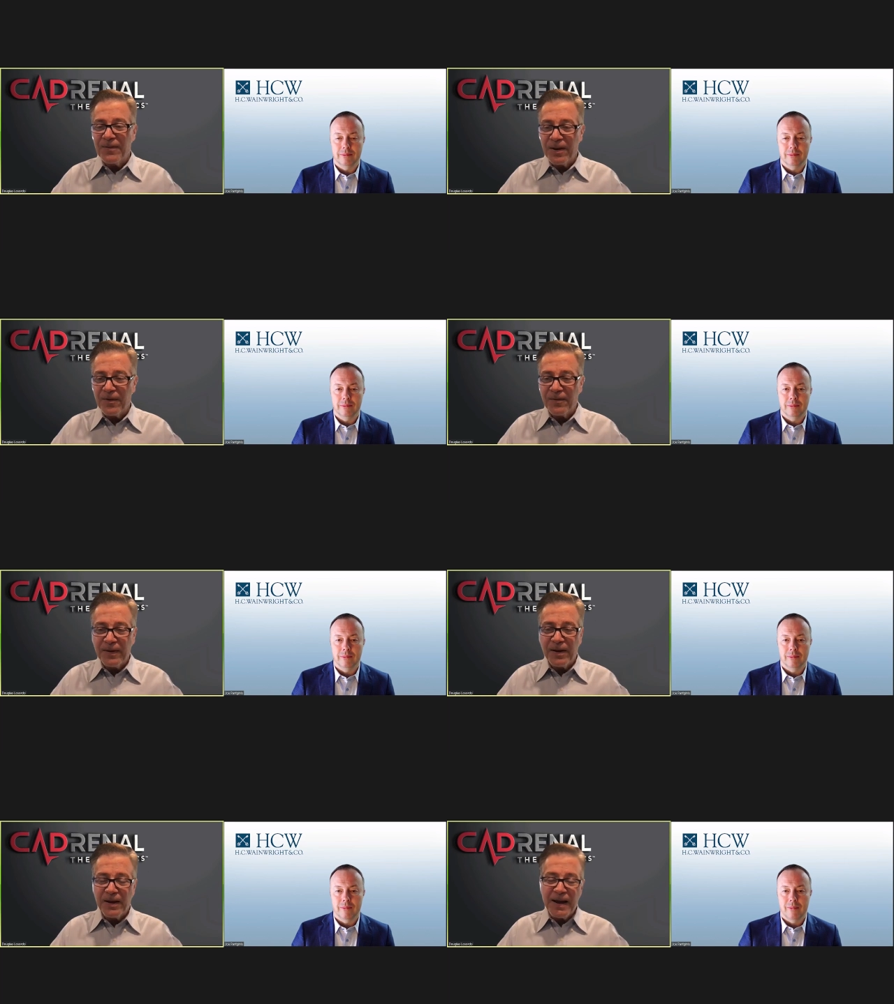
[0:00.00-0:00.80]
Speaker 1: of
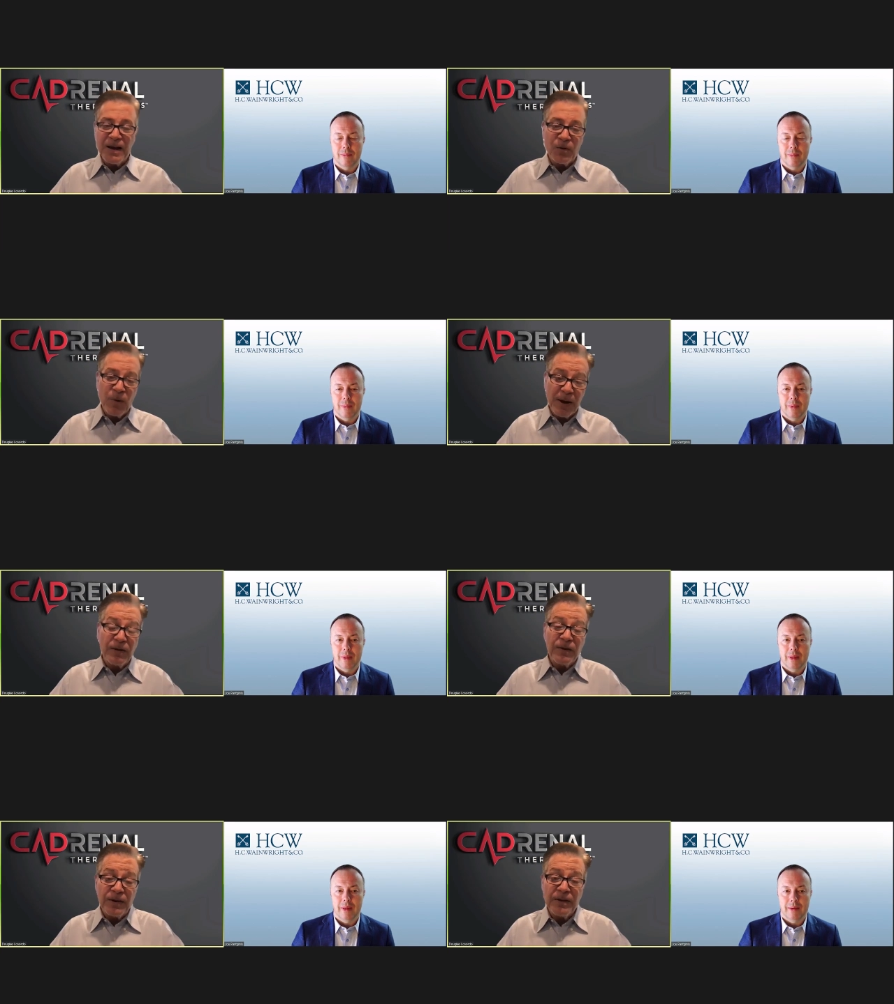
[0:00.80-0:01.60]
uh,
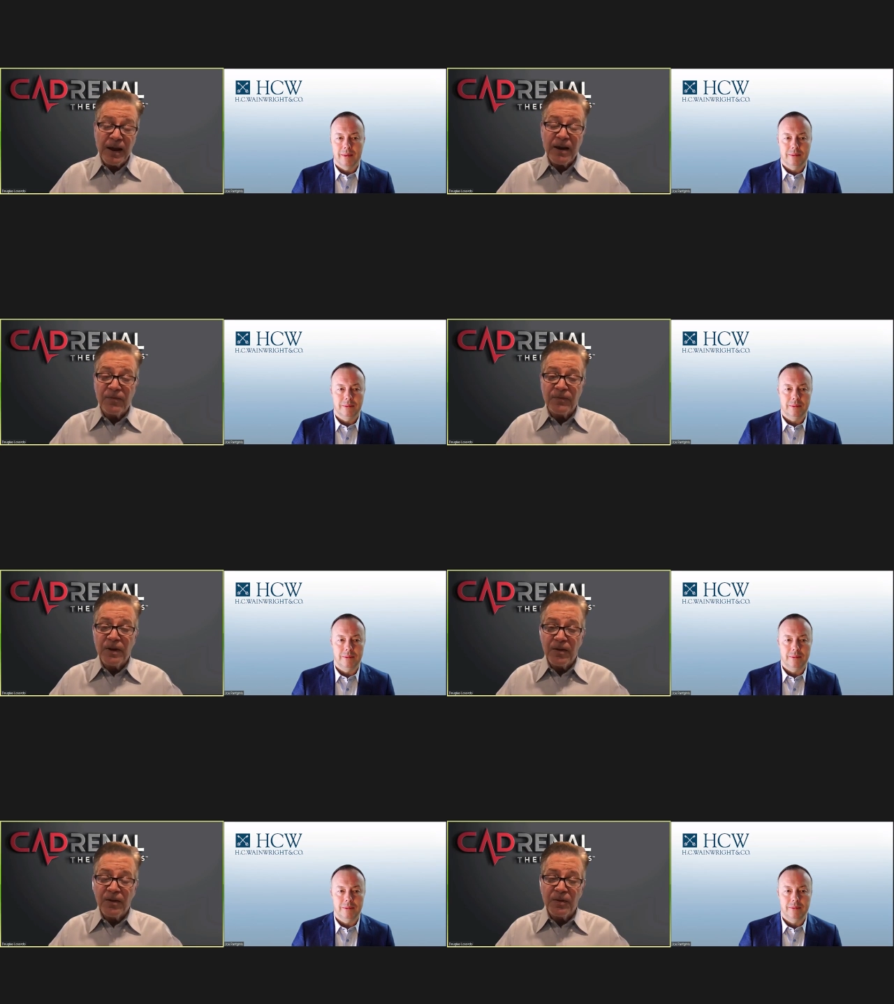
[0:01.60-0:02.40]
anticoagulation and, and of
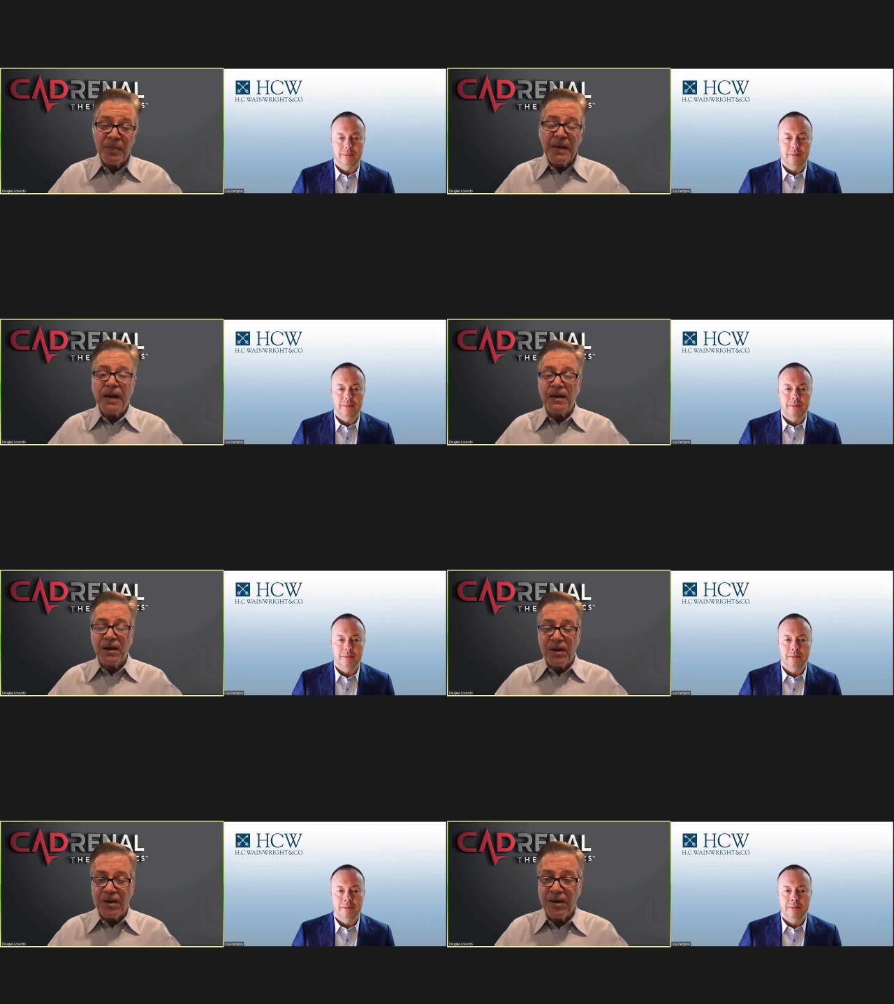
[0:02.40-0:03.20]
uh, the
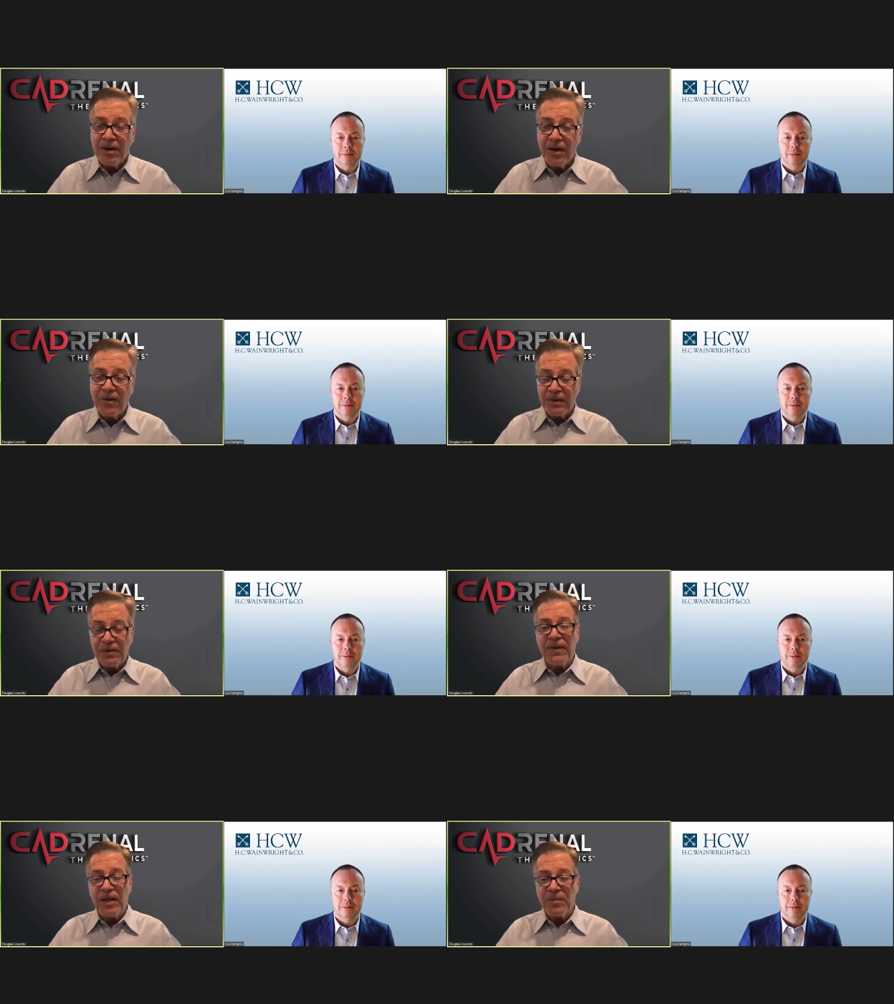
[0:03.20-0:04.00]
beginning of the
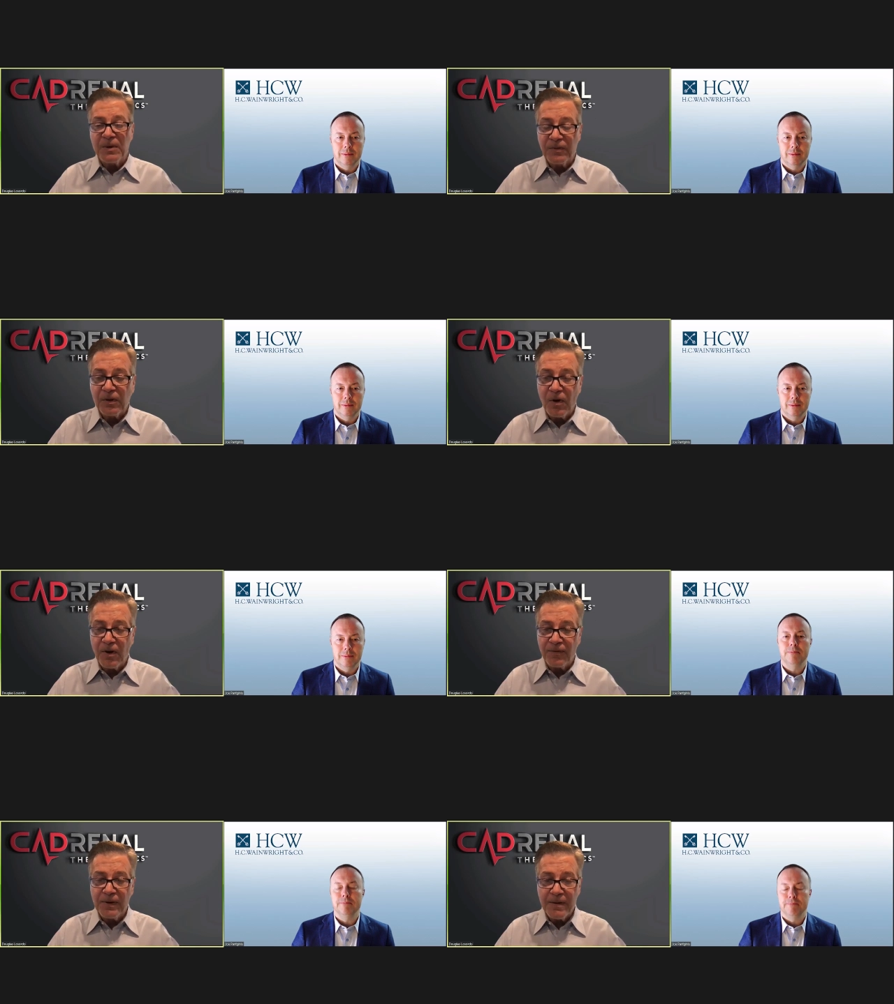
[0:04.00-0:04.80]
development of
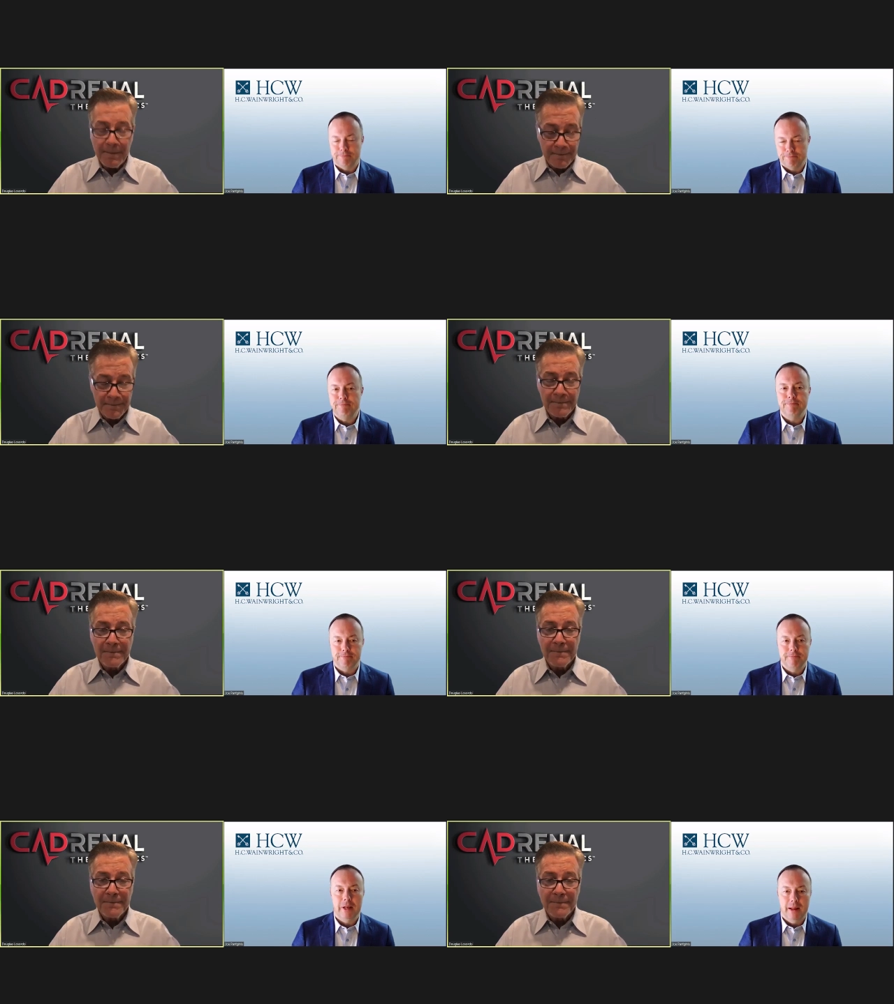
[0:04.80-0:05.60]
tecarfarin.
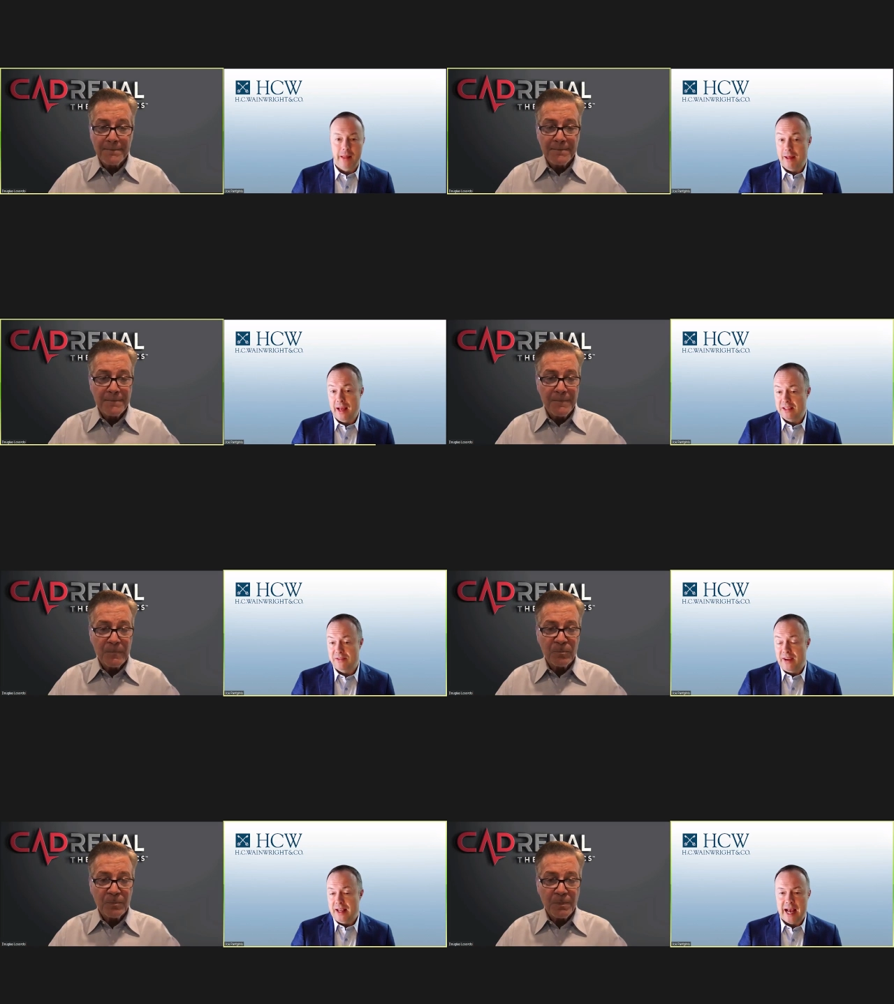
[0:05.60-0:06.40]
Speaker 2: That, that's
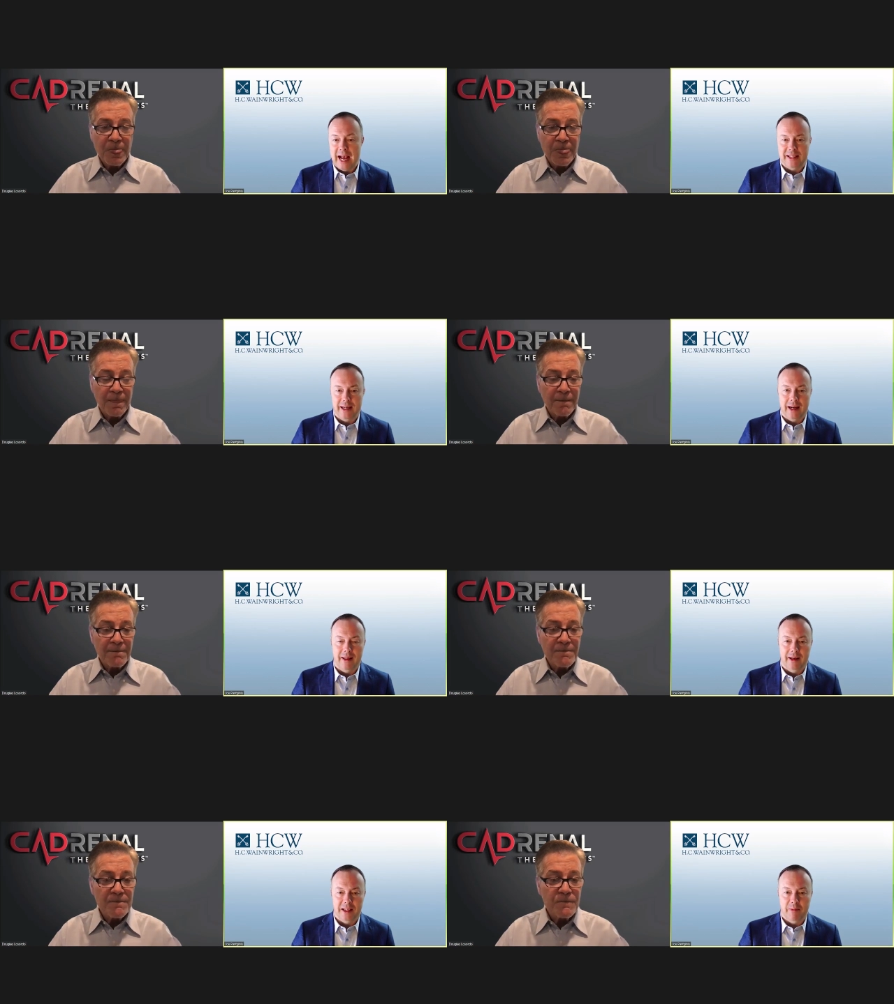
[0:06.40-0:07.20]
fantastic. I
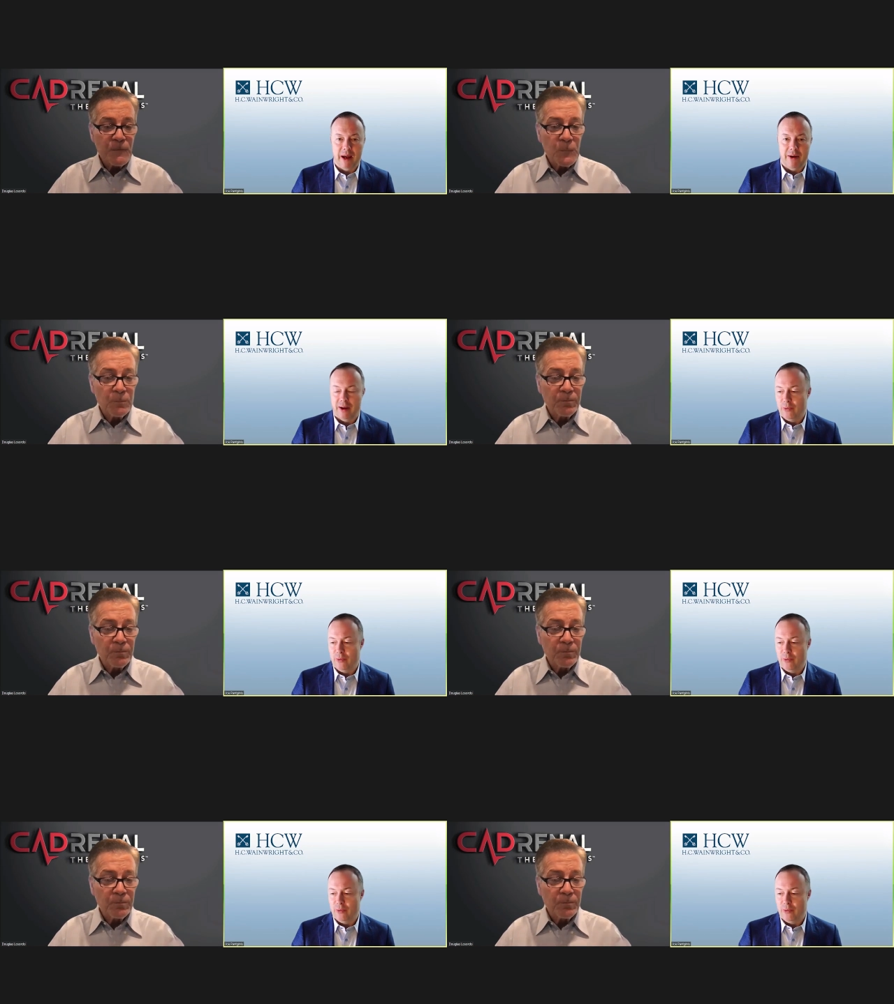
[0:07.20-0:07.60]
think it's better than a